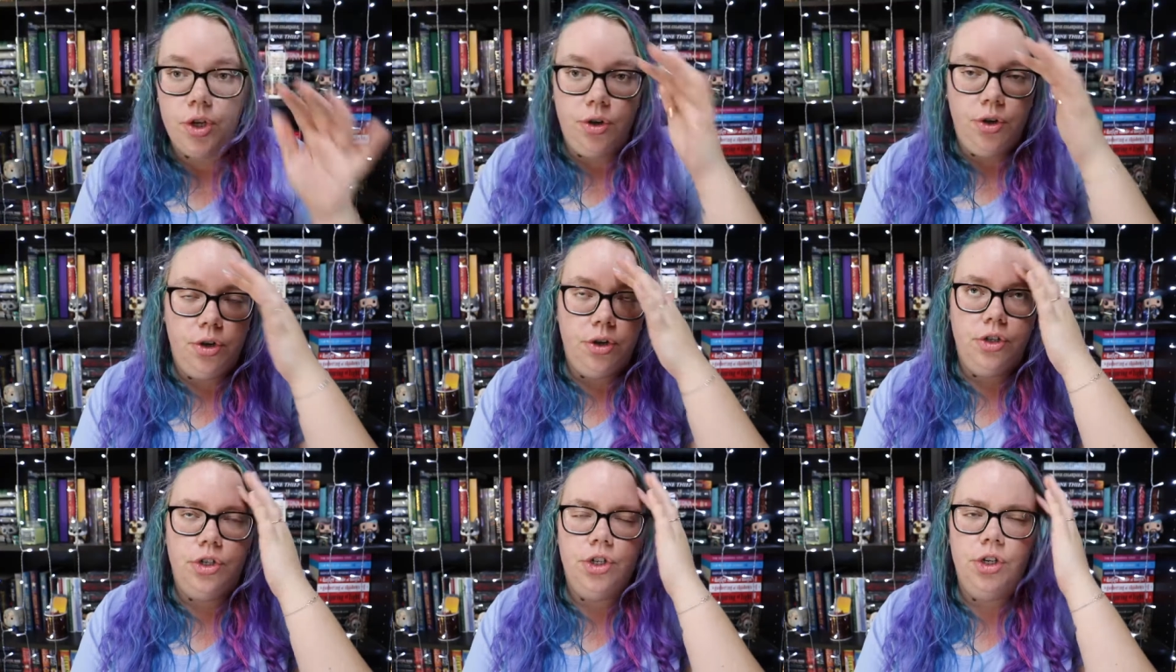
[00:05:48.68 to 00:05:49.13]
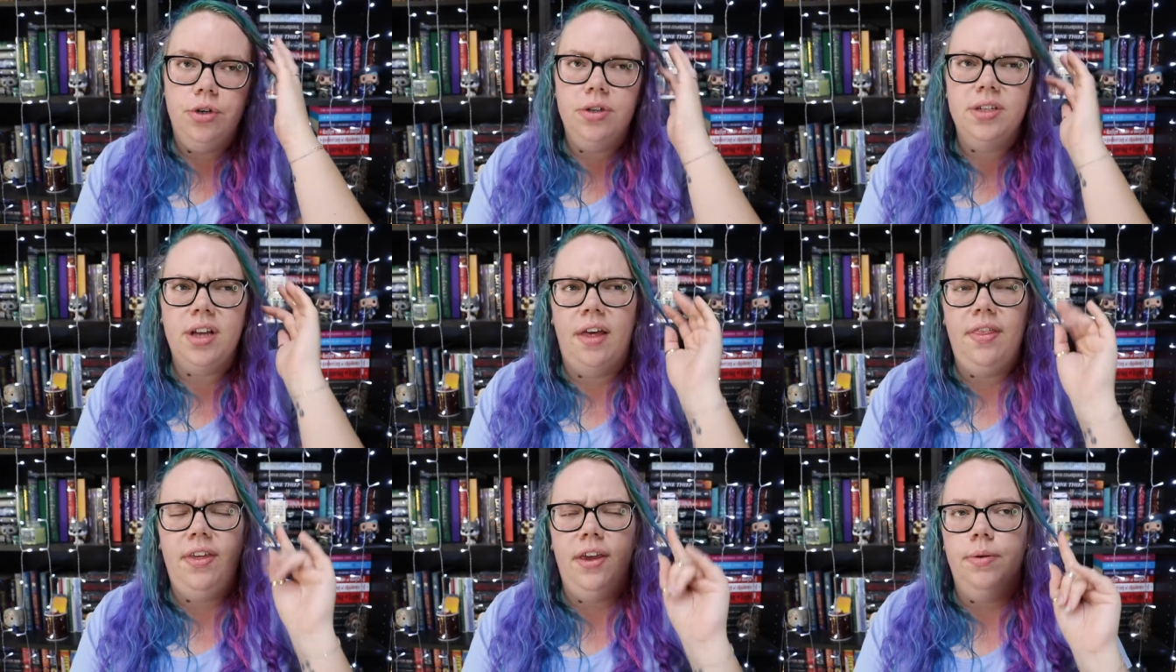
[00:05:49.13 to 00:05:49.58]
you could choose,
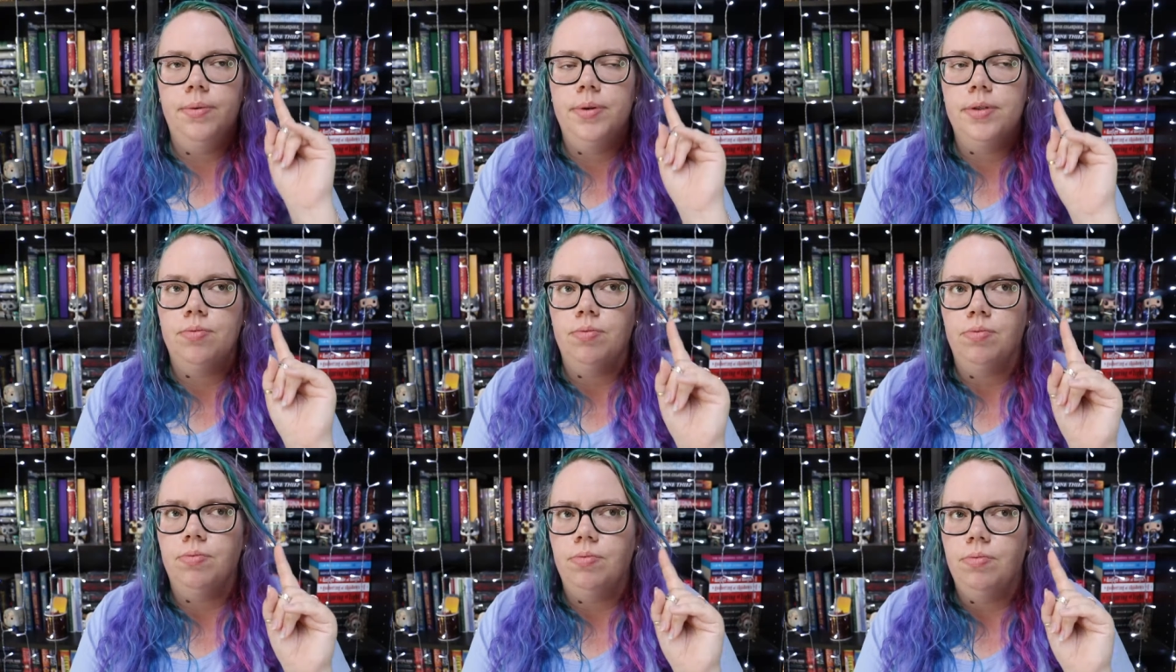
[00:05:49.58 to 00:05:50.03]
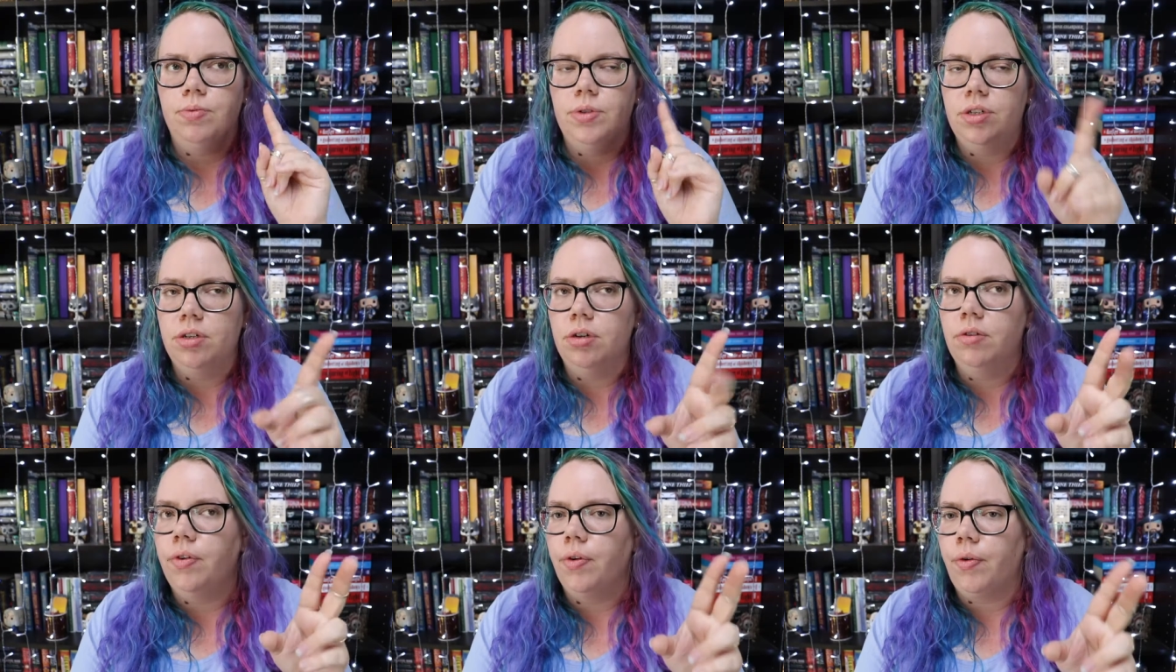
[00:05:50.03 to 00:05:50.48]
I think it was
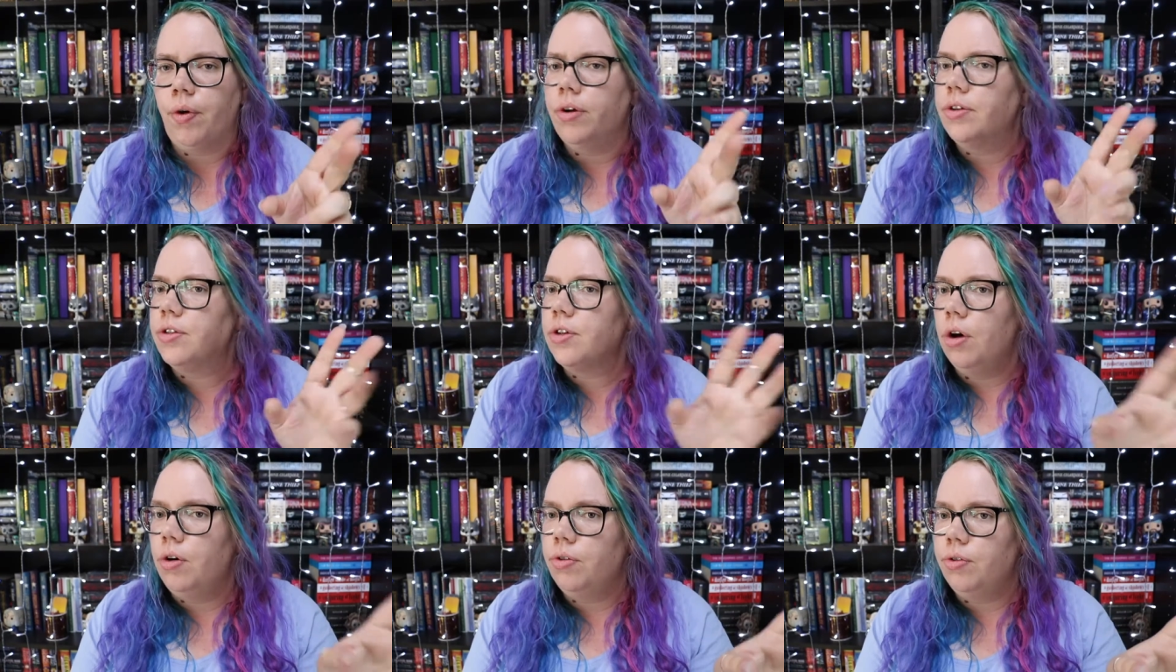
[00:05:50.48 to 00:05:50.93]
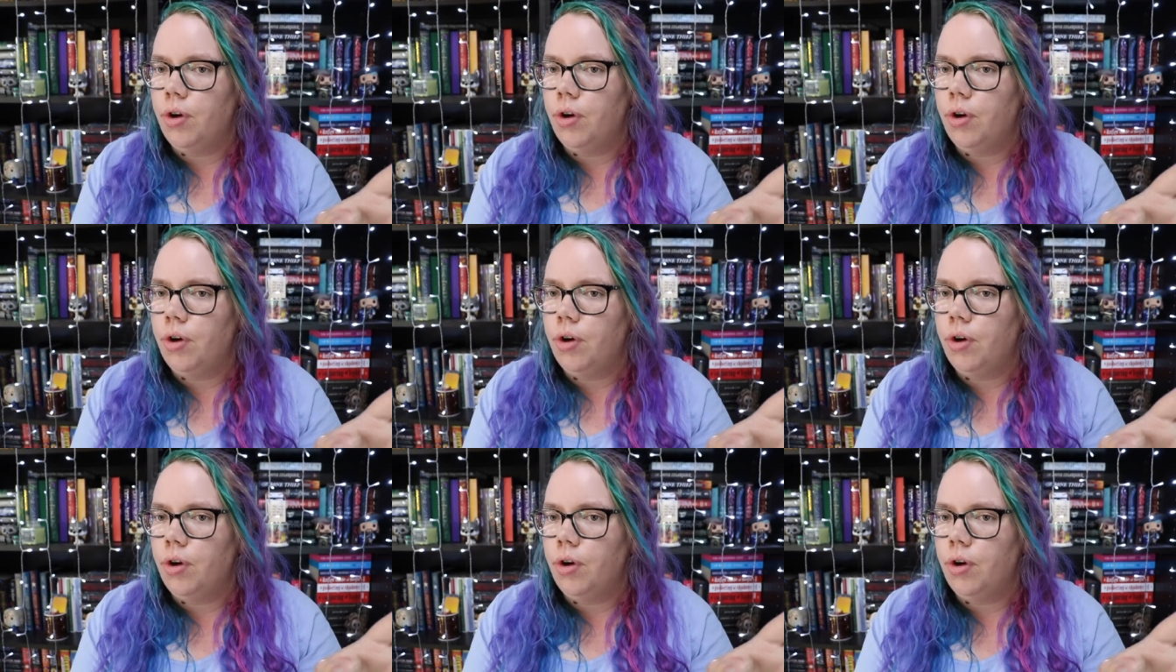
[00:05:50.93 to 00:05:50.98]
silver, rose gold,